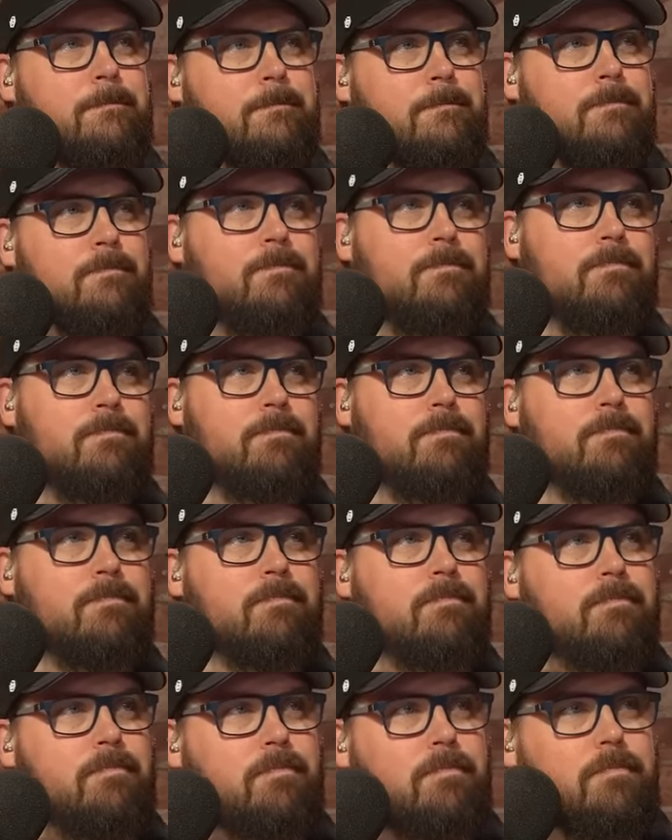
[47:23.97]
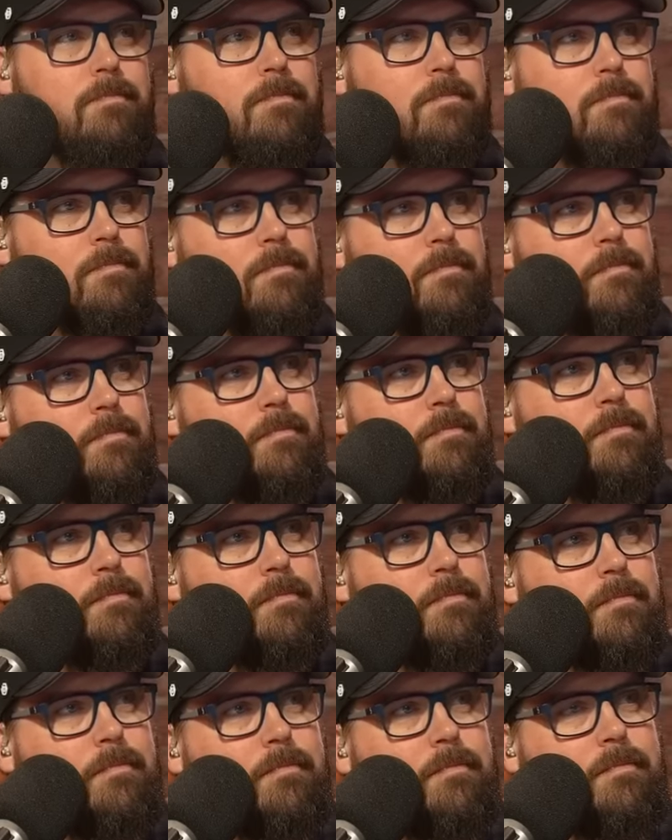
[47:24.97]

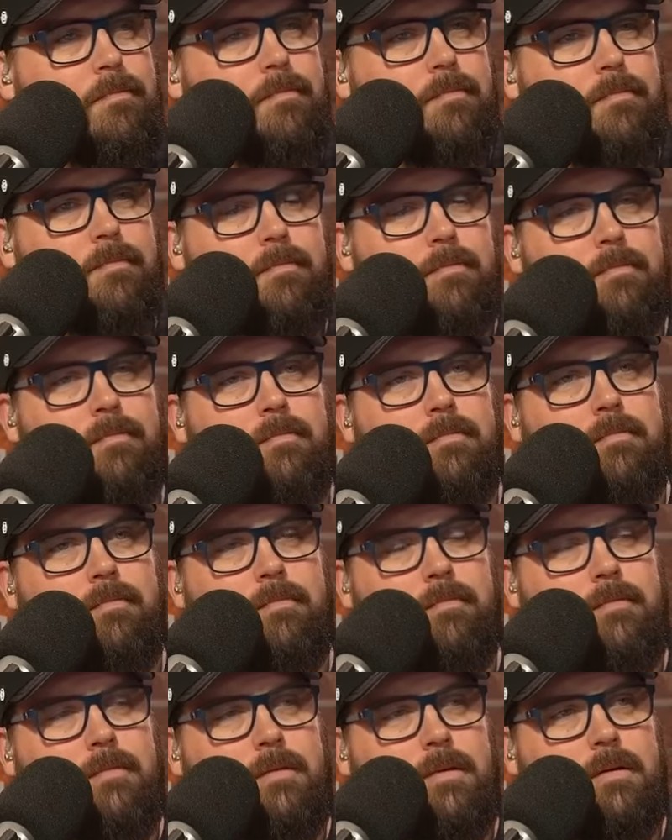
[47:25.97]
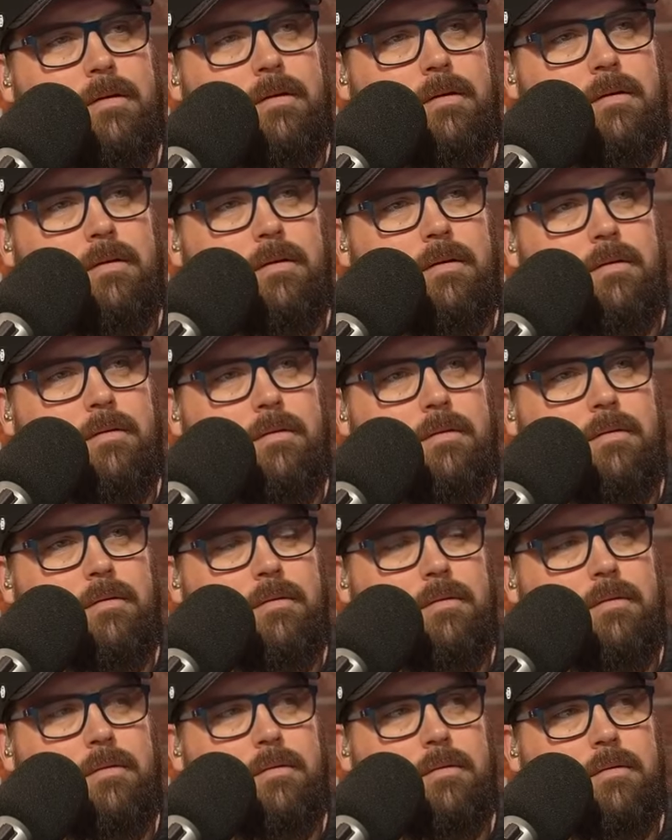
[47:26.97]

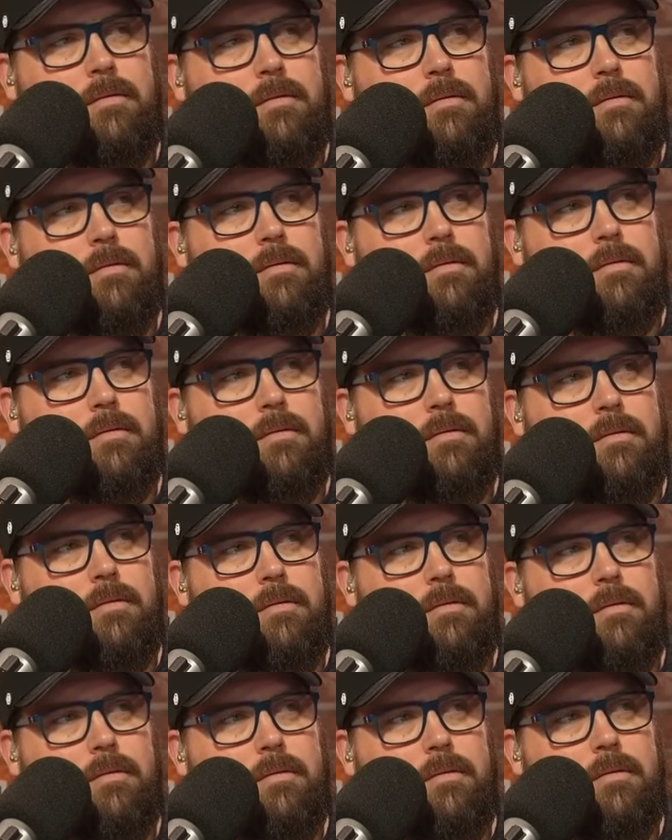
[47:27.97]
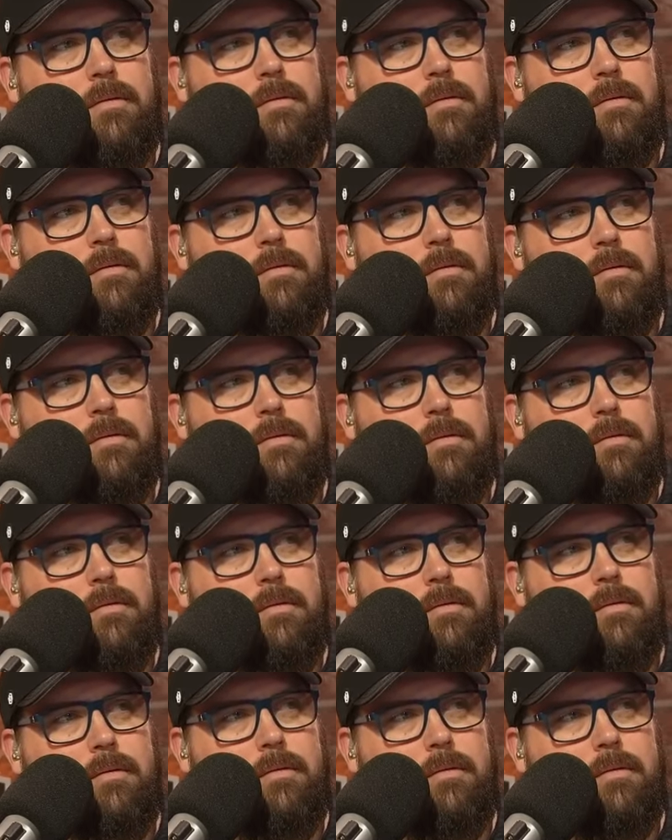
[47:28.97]
(not speaking)